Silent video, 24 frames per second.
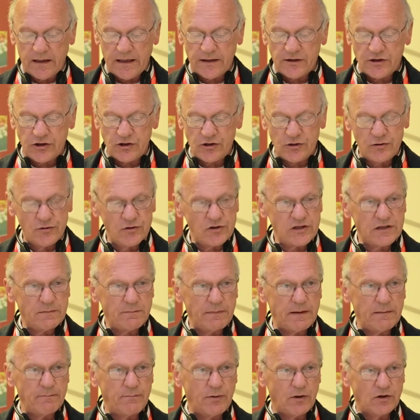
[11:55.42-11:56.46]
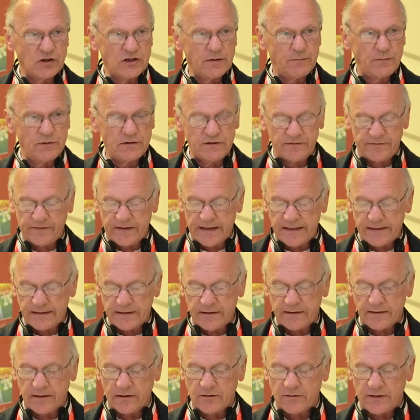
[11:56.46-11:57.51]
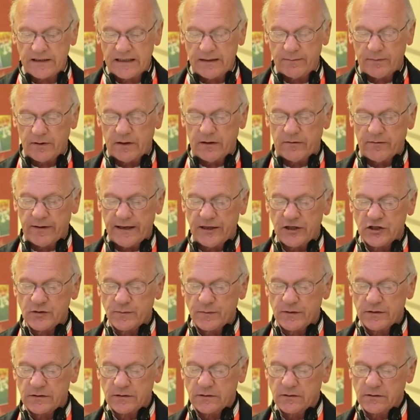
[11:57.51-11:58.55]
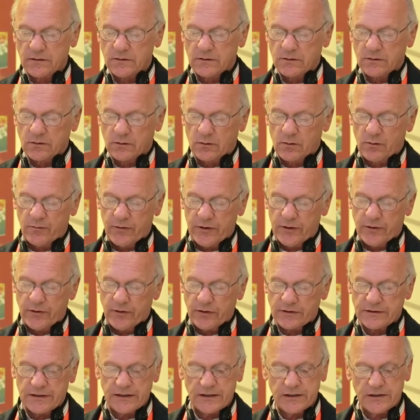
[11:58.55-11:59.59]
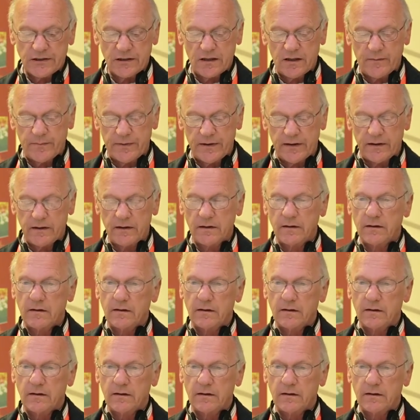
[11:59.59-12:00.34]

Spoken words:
It has usually been possible to find an agreeable arrangement, although not in Serbia,